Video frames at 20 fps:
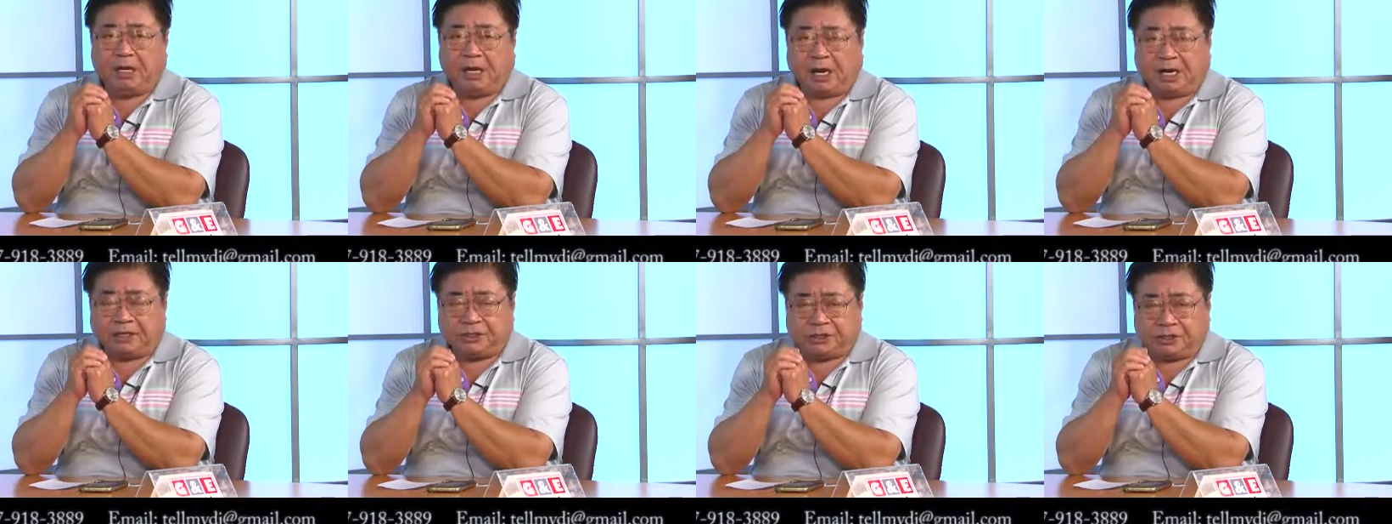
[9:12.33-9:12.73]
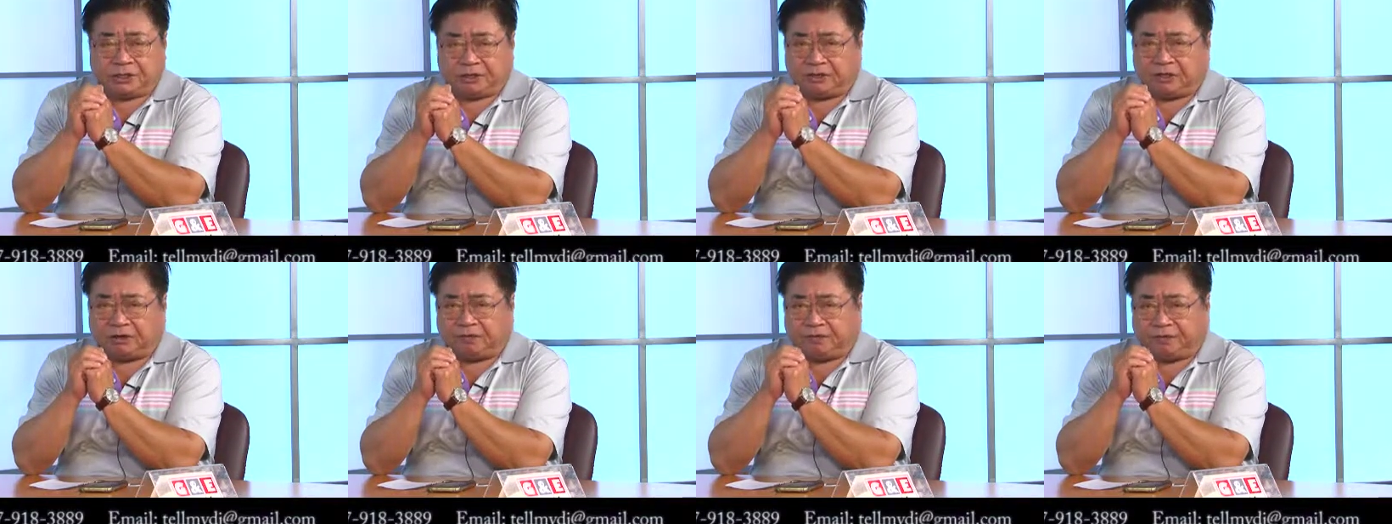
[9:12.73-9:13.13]
and
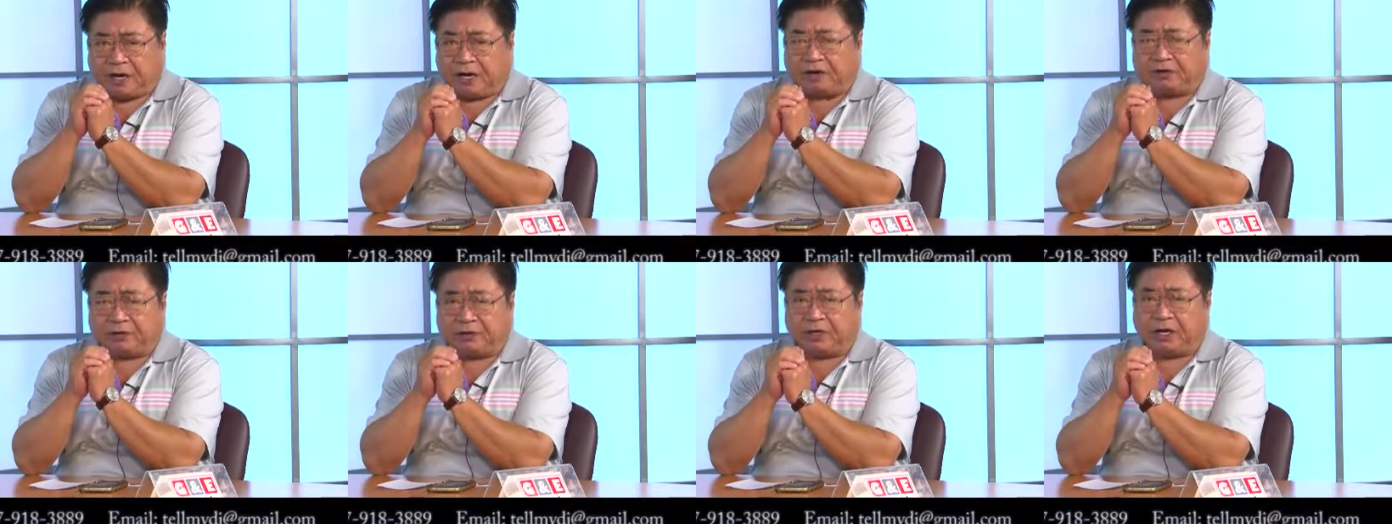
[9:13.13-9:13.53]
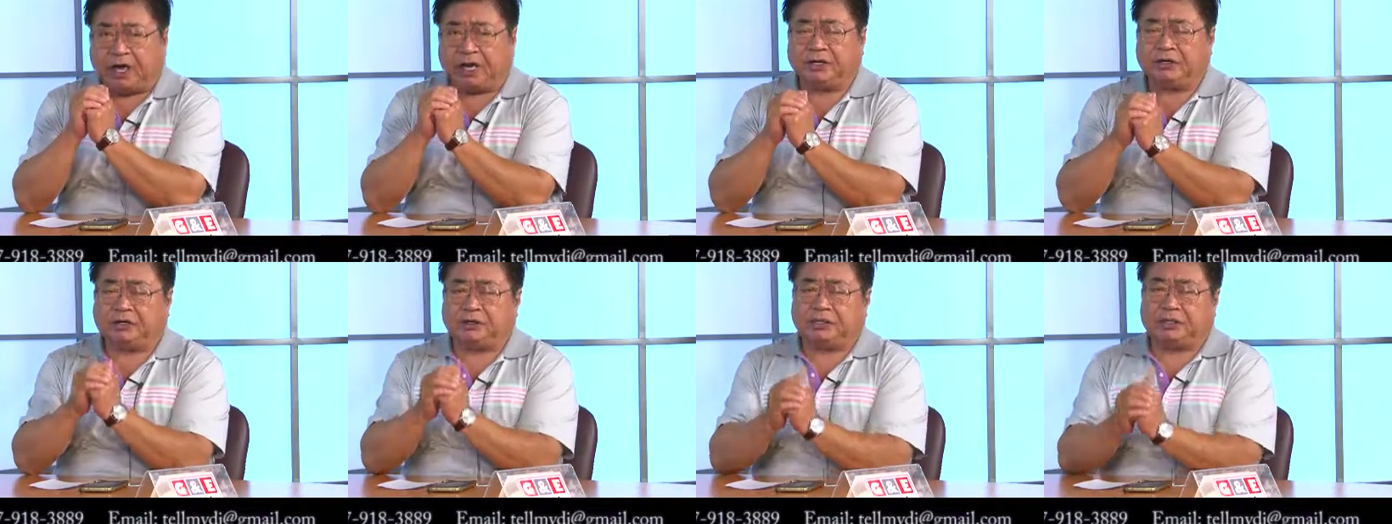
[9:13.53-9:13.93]
she's the founder
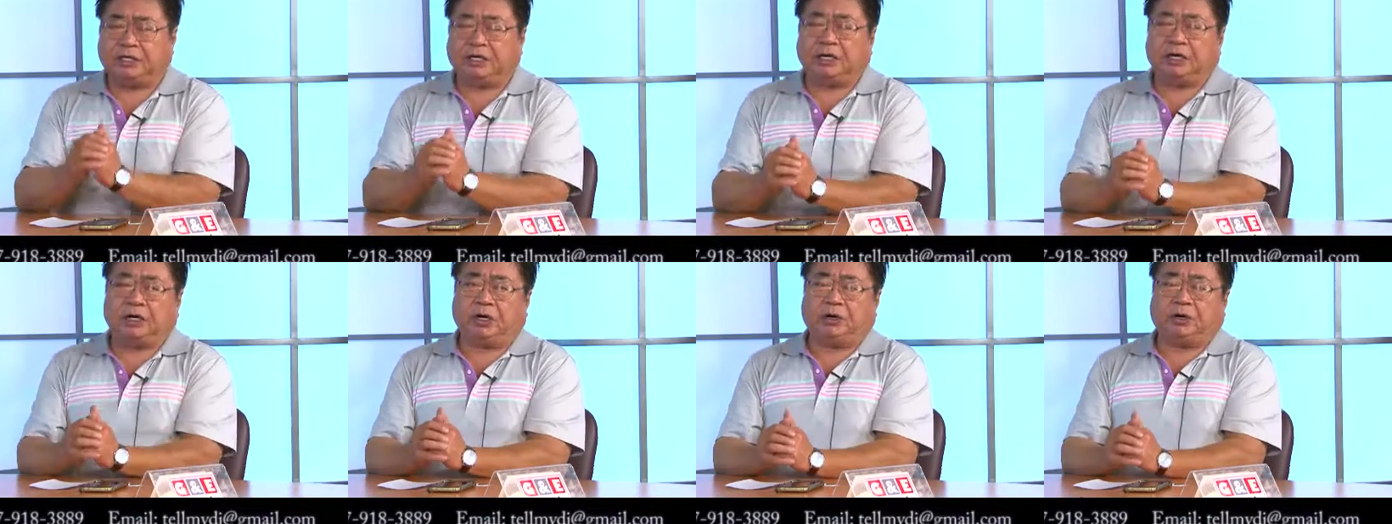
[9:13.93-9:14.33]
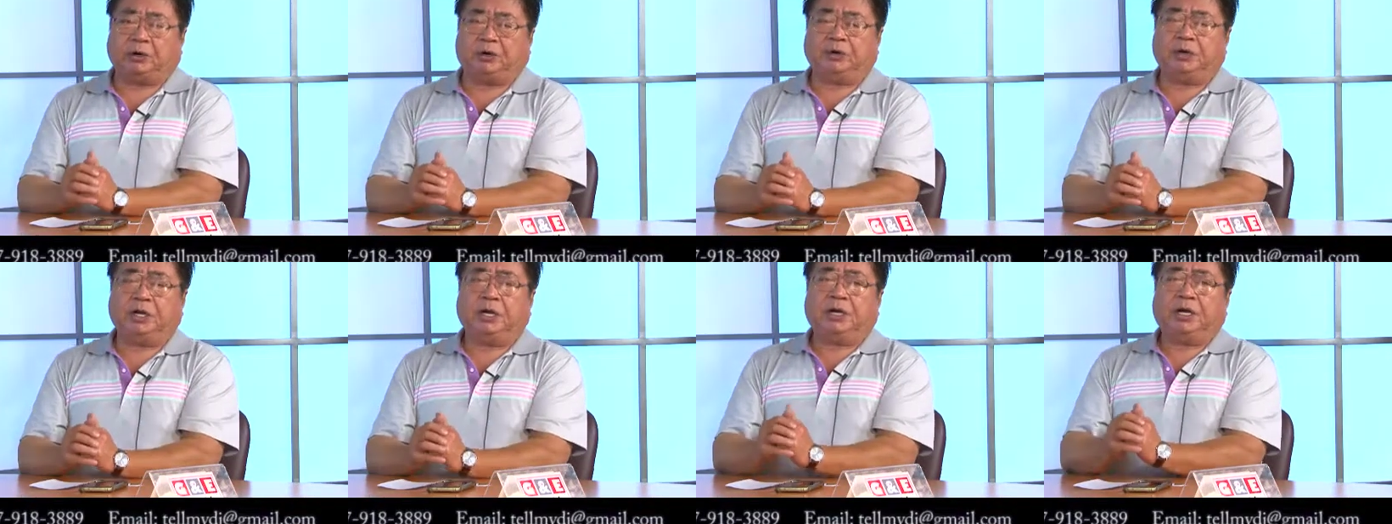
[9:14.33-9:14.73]
and the
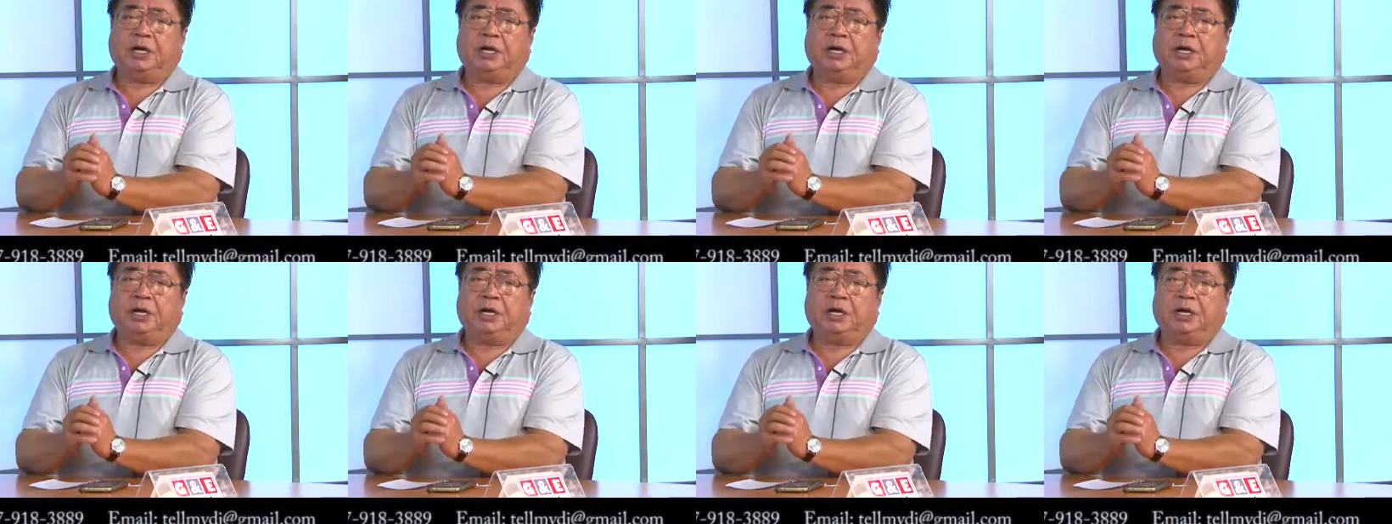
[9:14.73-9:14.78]
CEO